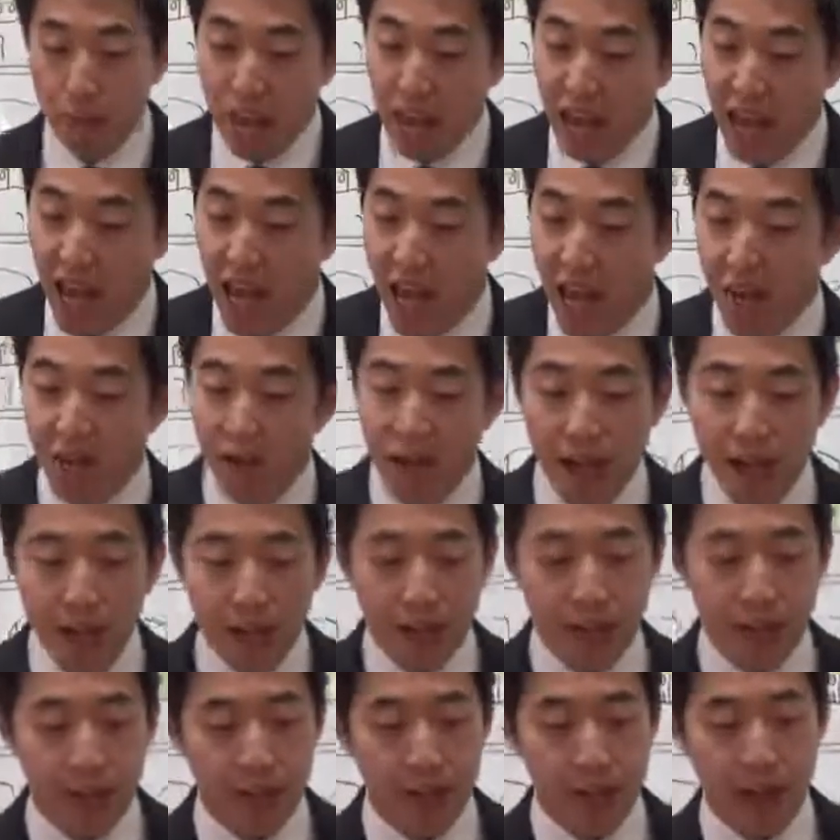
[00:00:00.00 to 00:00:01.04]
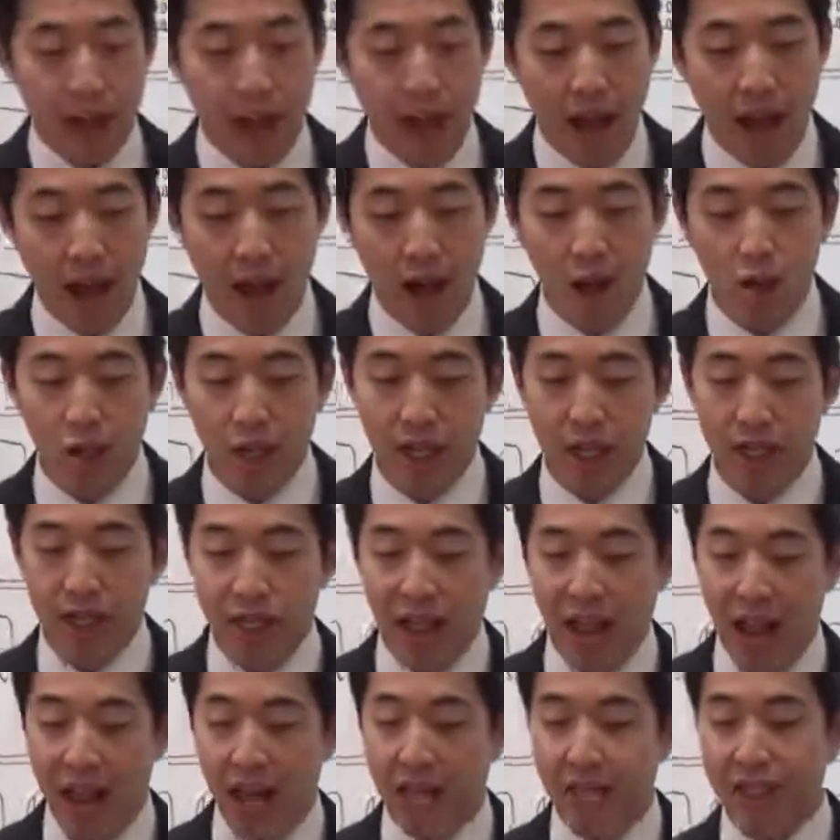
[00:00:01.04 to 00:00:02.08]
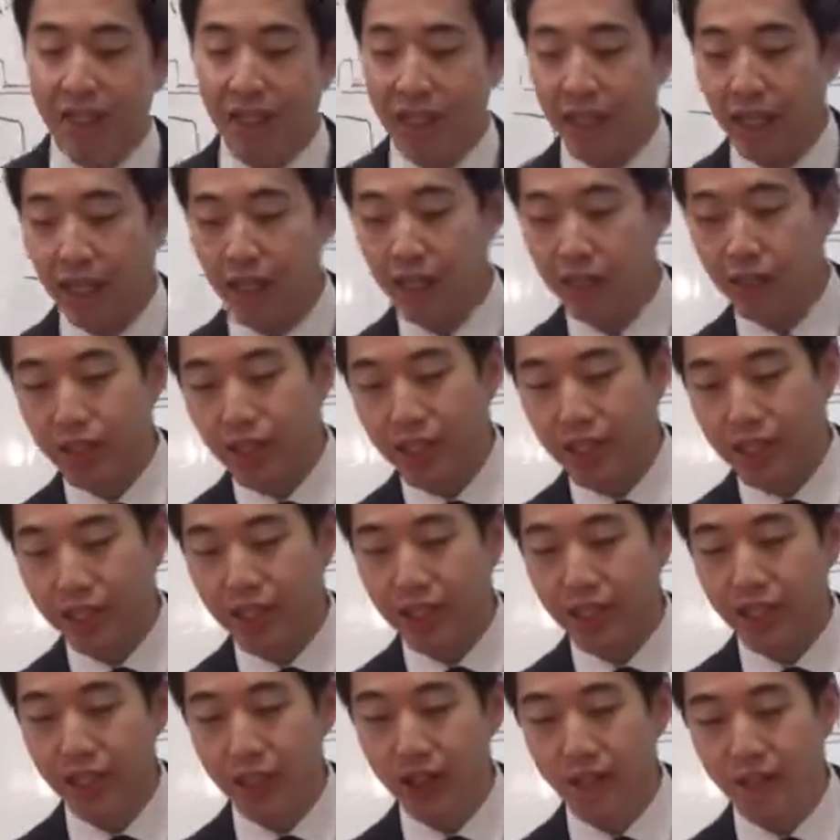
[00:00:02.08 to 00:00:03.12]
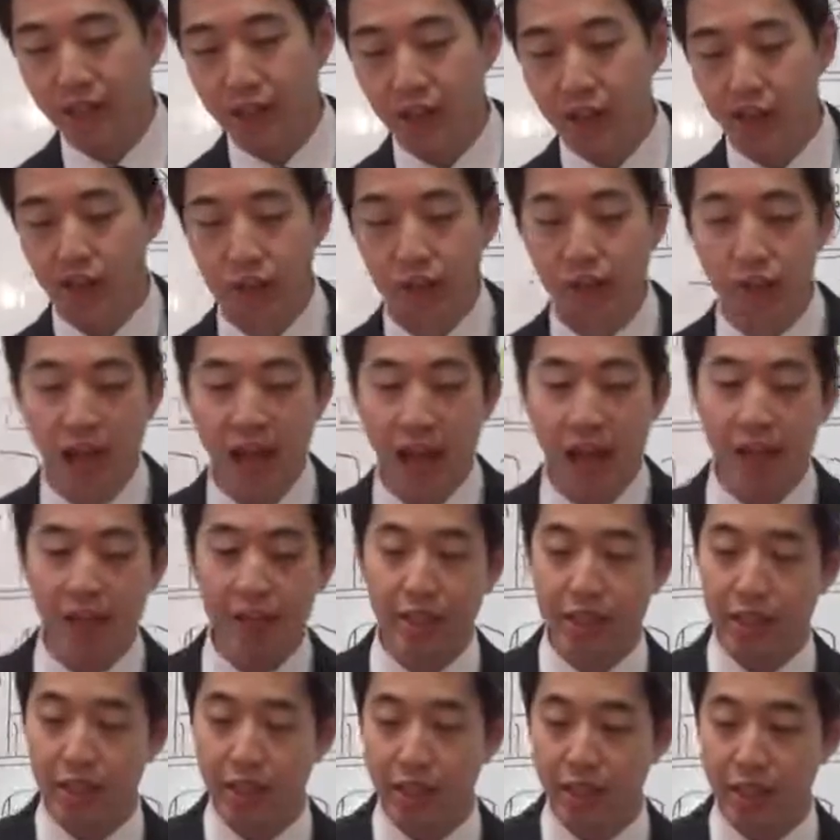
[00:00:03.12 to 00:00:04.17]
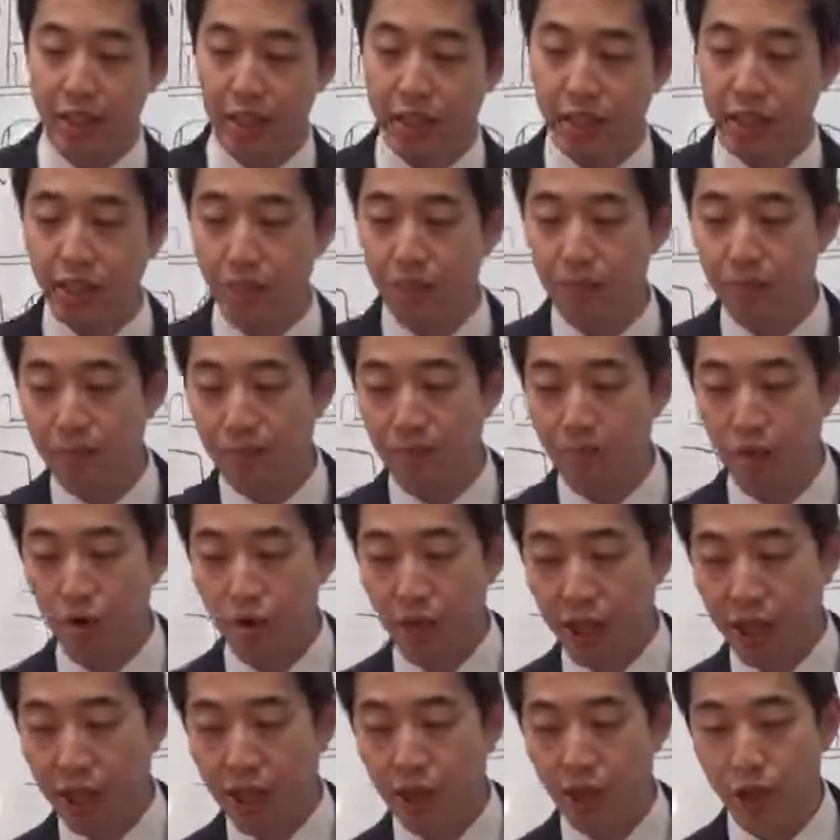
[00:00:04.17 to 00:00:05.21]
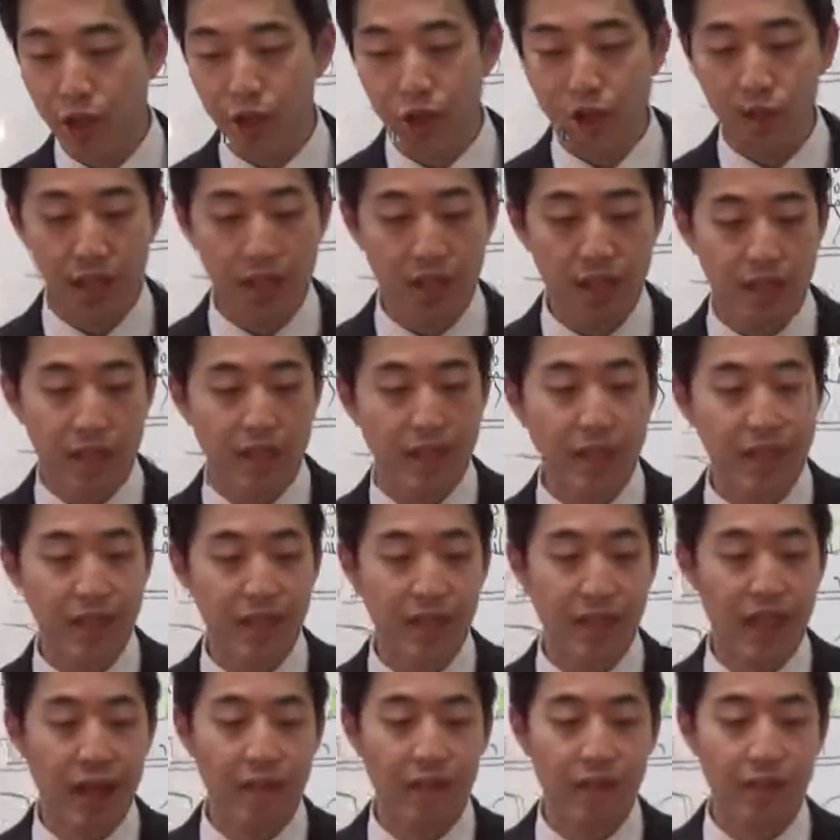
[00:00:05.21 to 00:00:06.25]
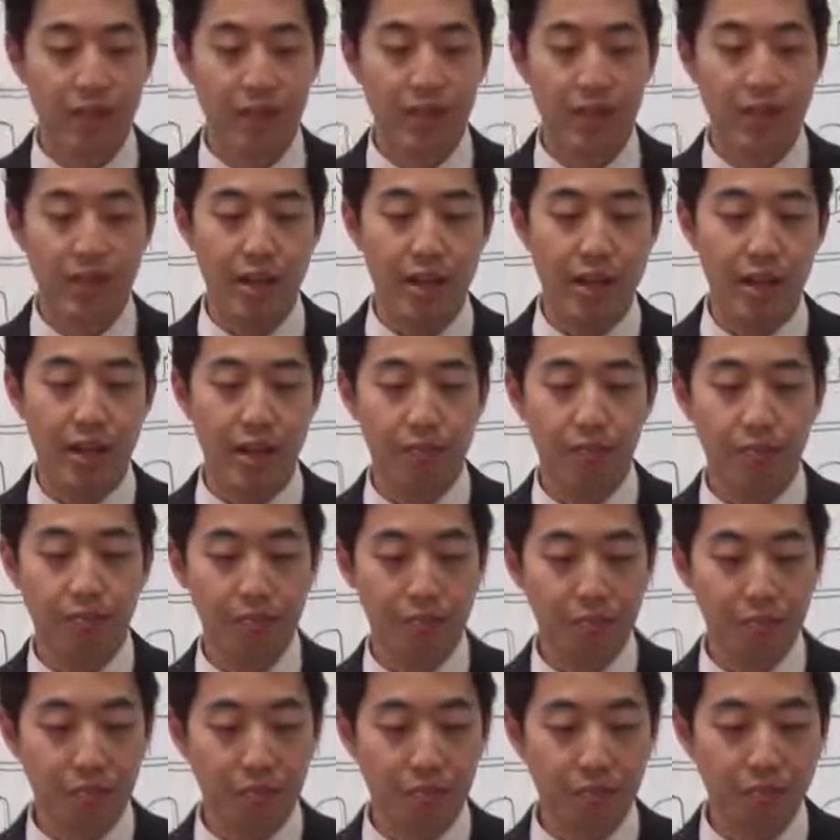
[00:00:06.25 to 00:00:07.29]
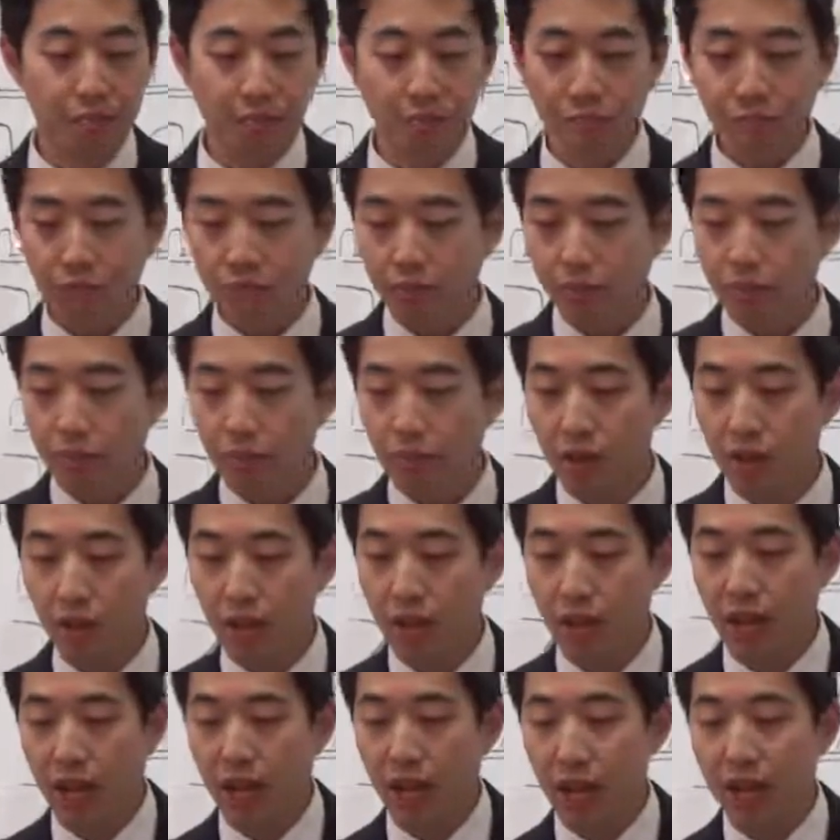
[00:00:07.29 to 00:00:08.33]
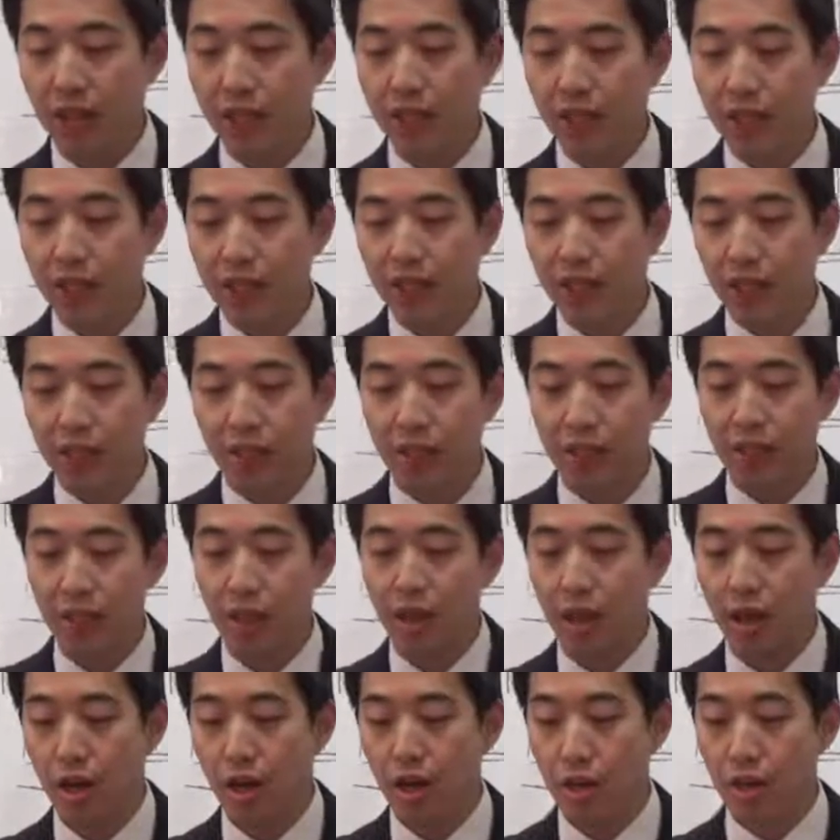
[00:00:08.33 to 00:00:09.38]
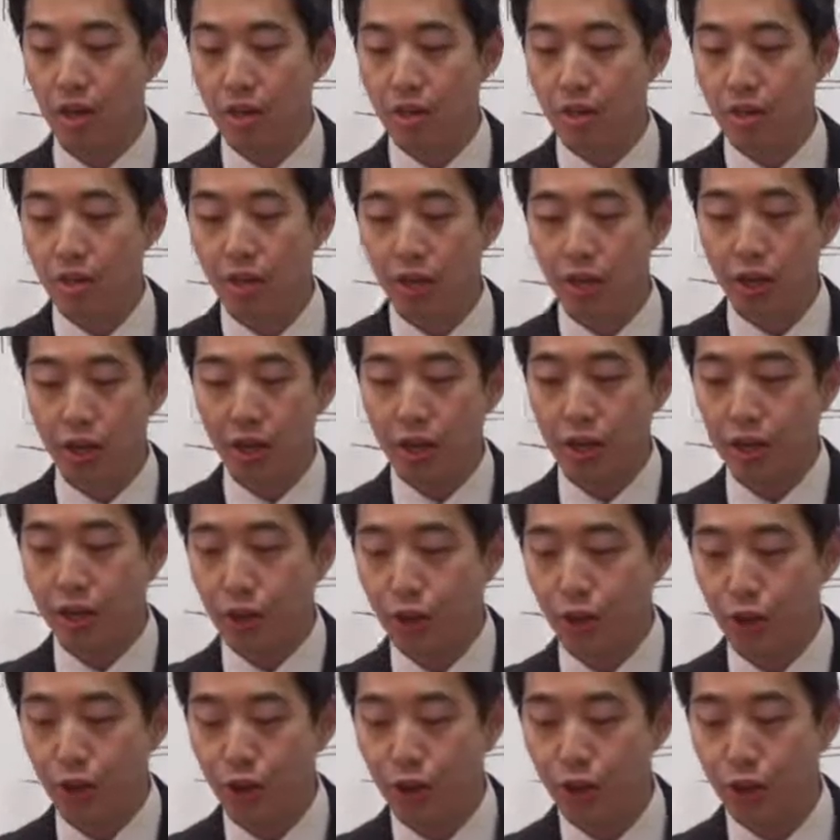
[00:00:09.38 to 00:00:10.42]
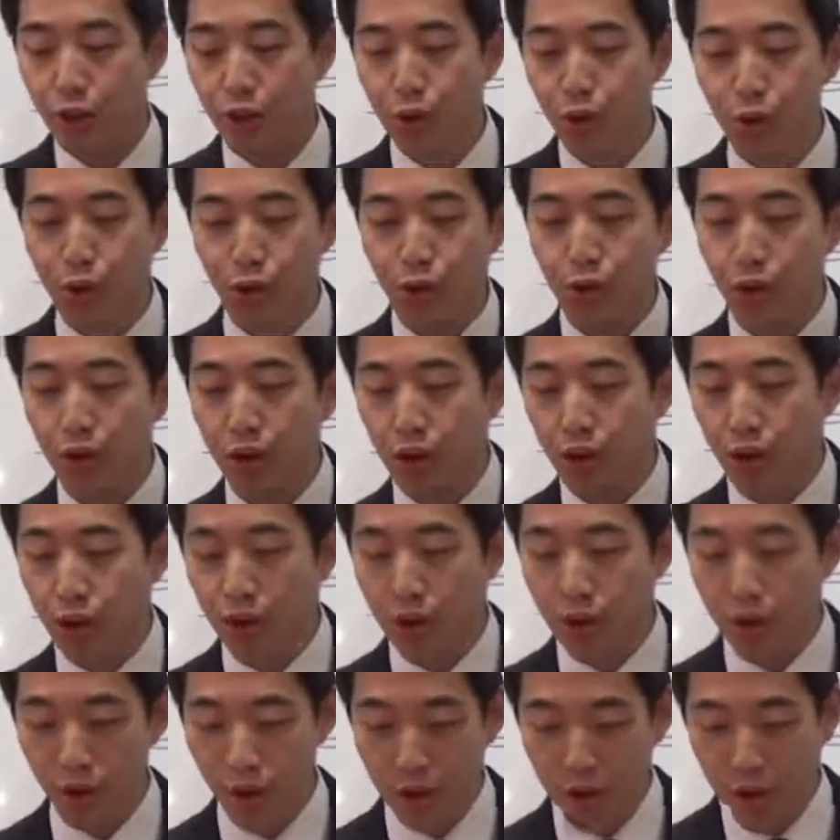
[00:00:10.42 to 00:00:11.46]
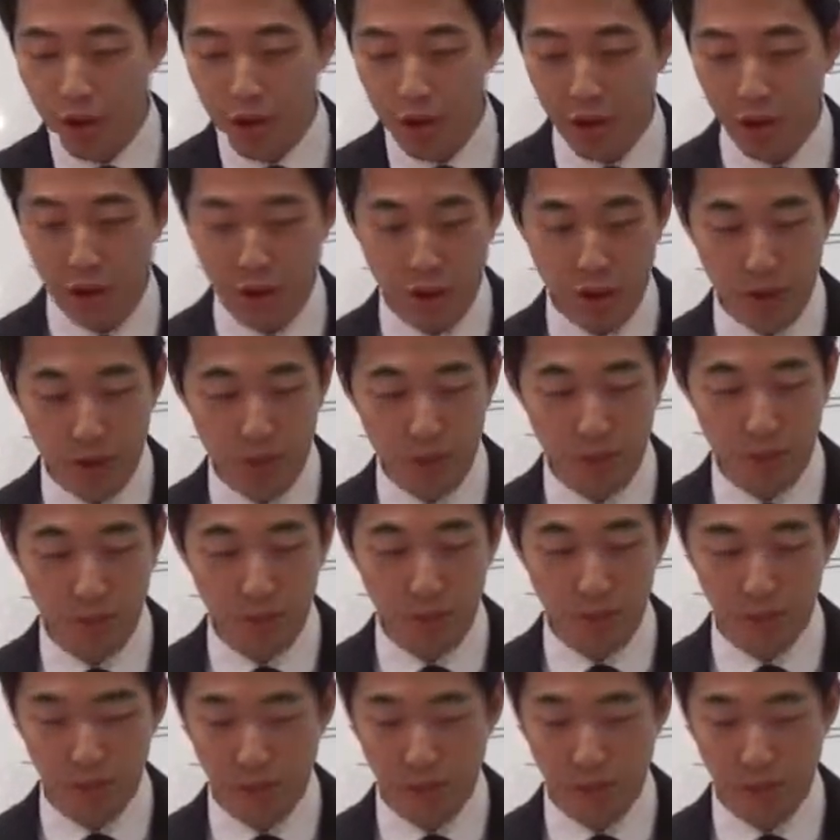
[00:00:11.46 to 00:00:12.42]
The evidence now is Exodus. This is evidence. Go to Exodus 32. This is the evidence now. Look at Exodus 32. 32.